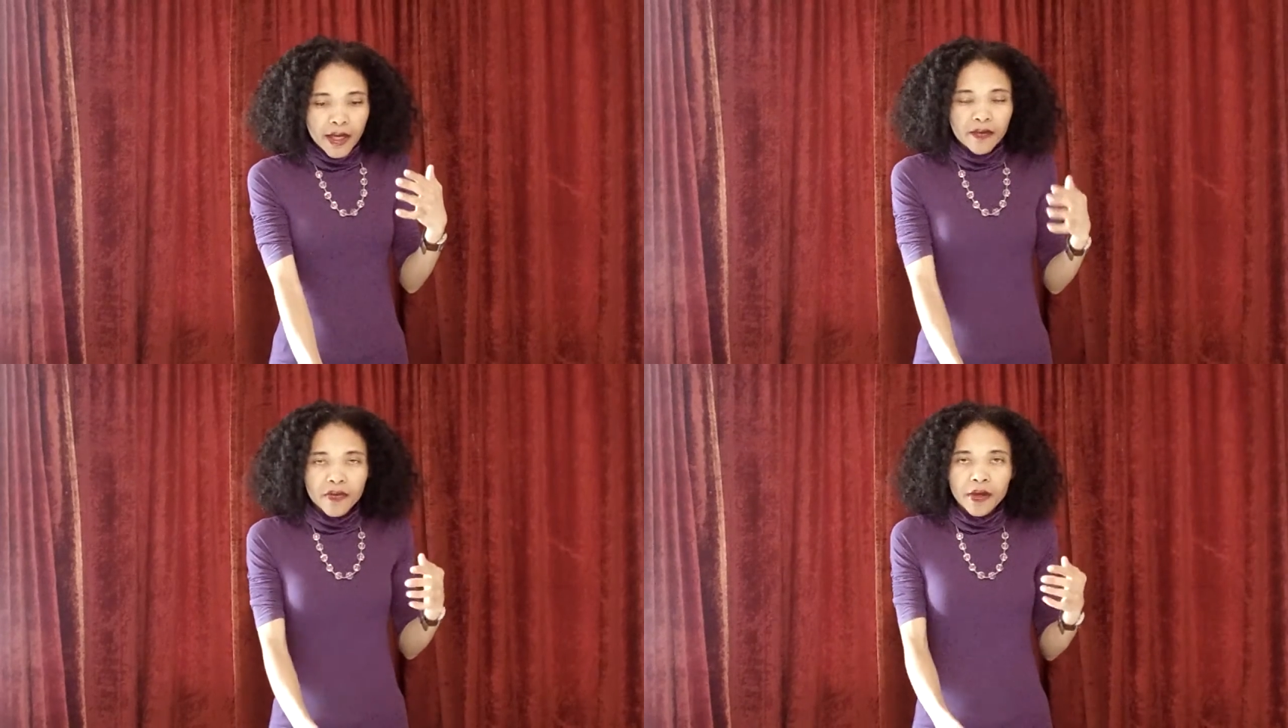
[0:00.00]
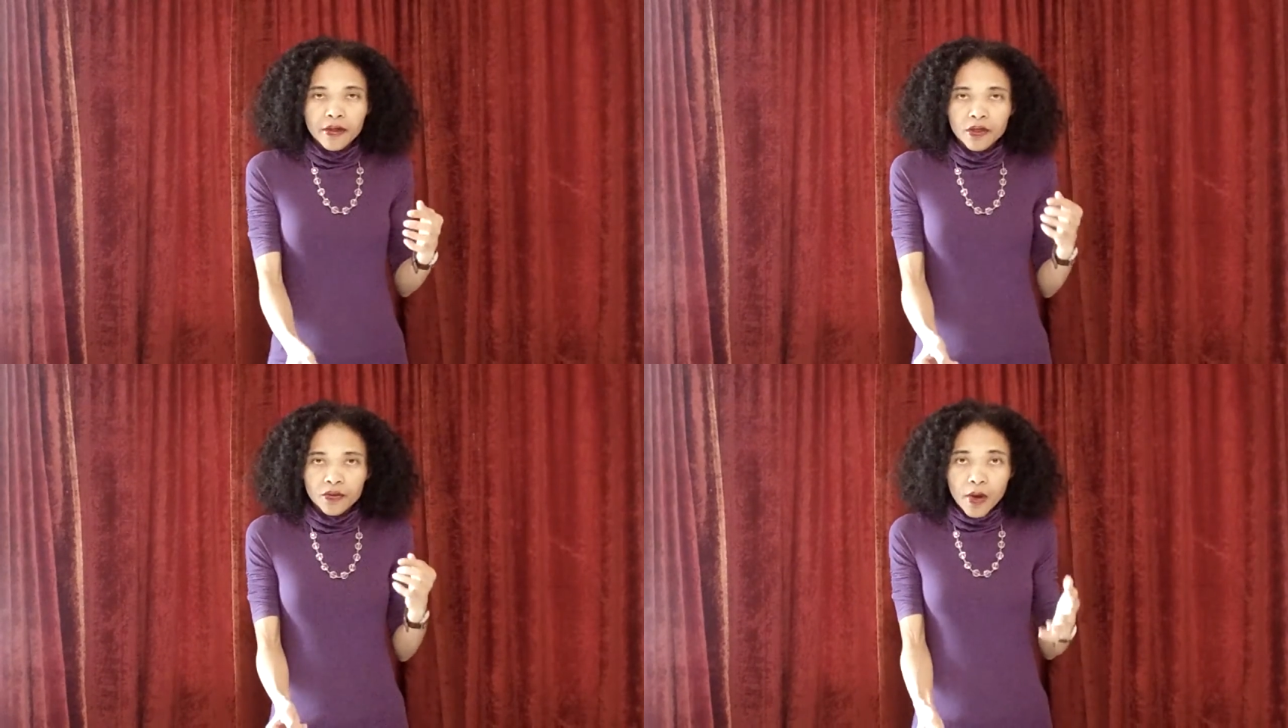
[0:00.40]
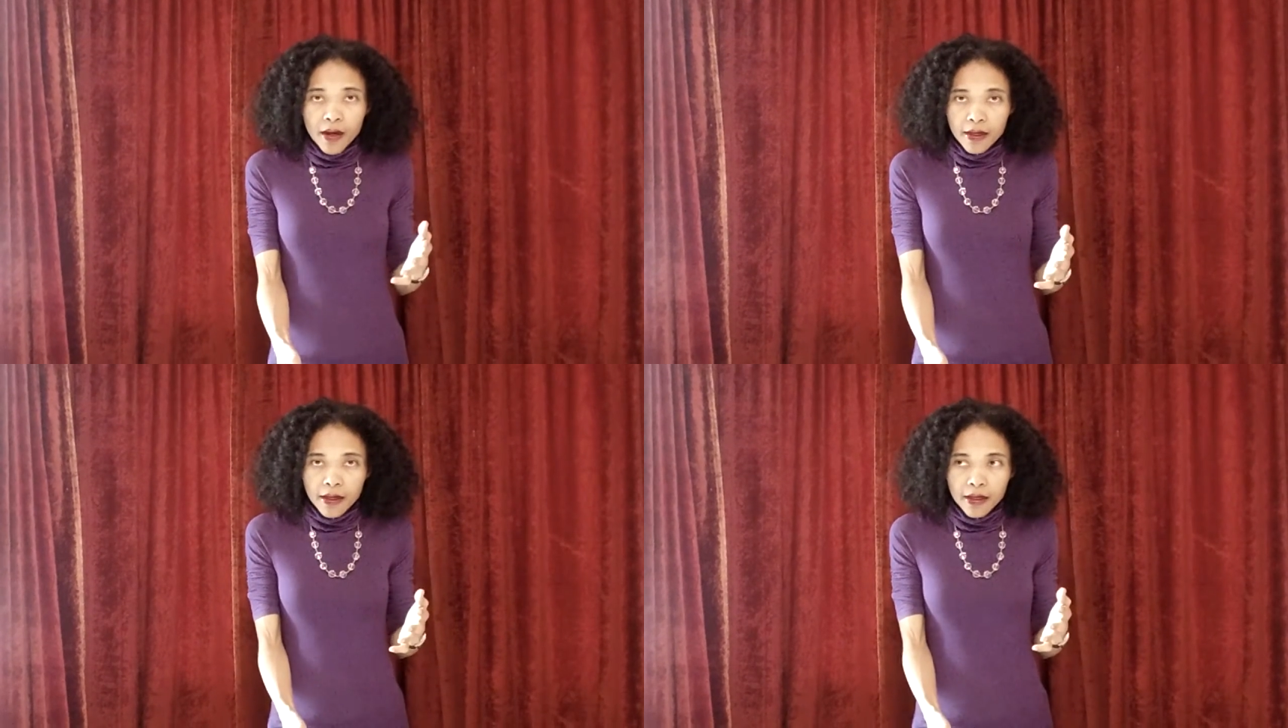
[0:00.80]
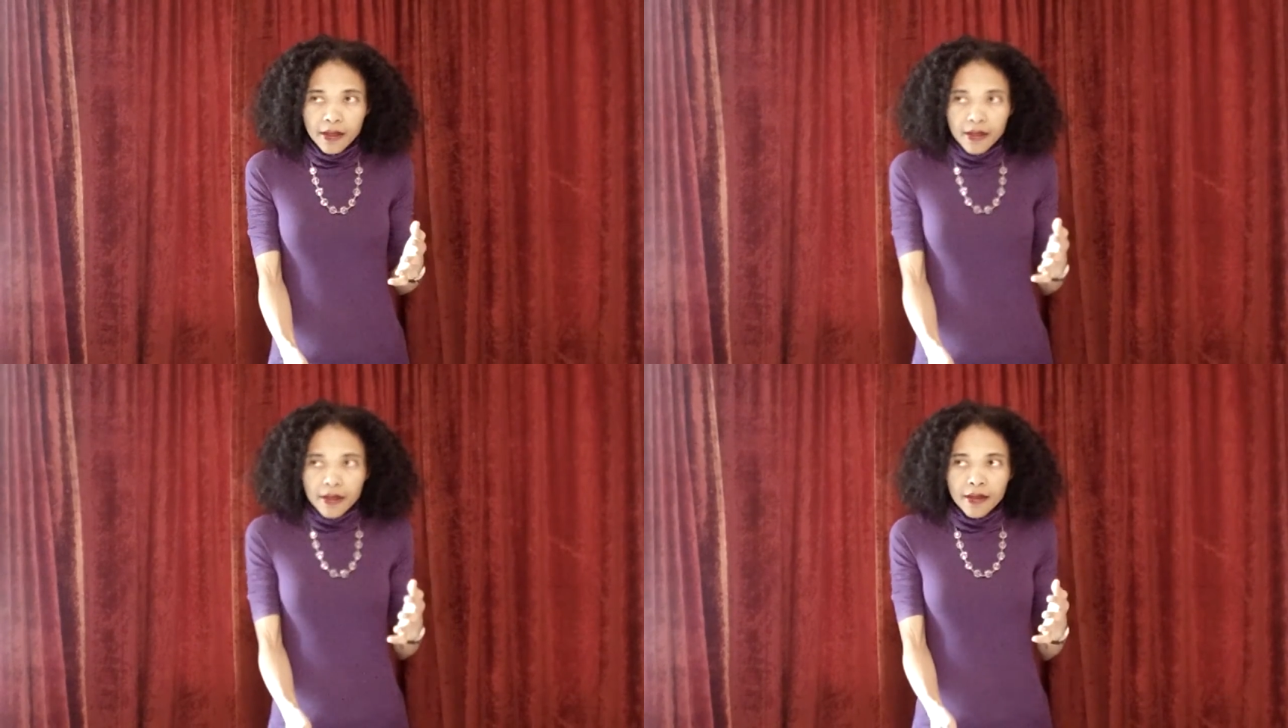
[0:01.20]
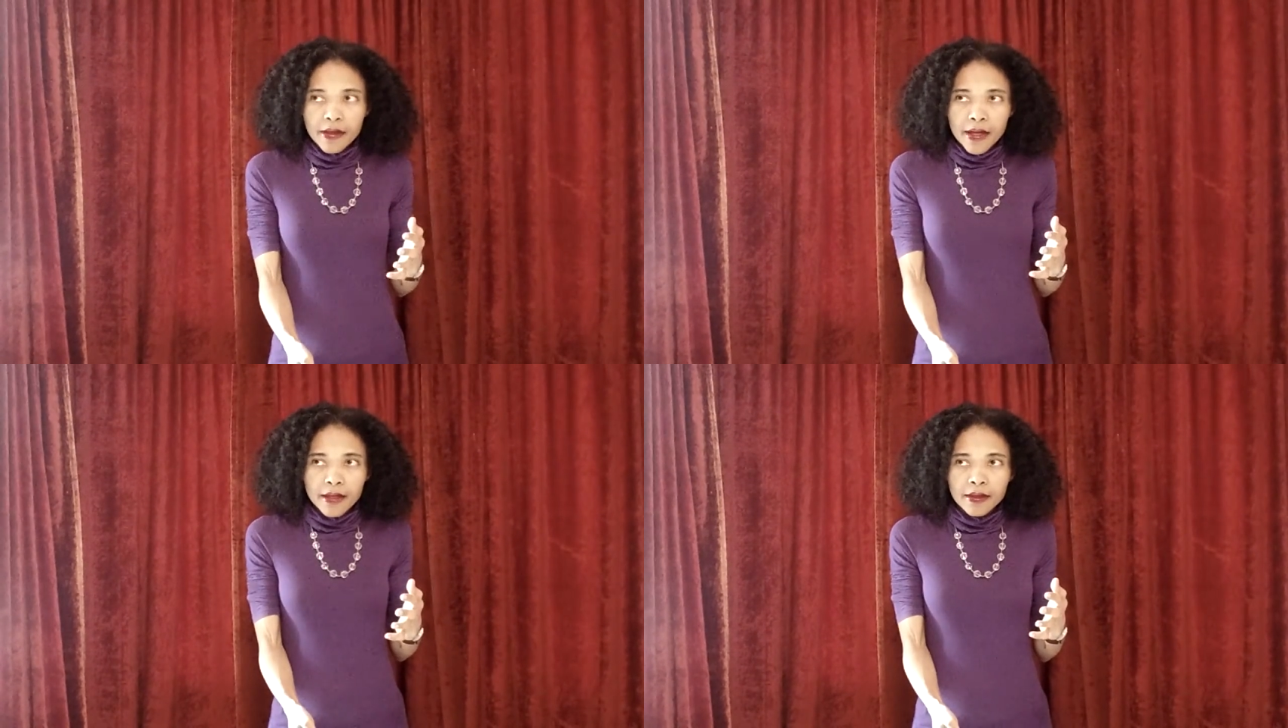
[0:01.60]
if they're drunk,
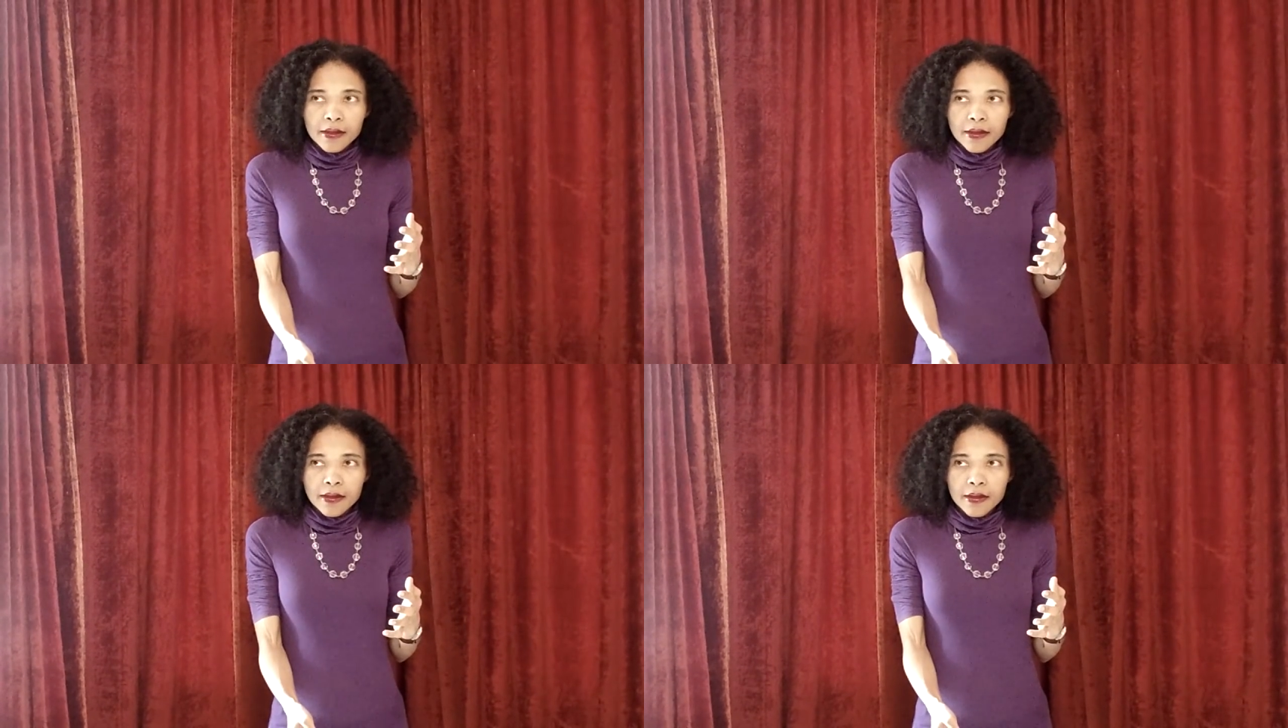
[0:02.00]
then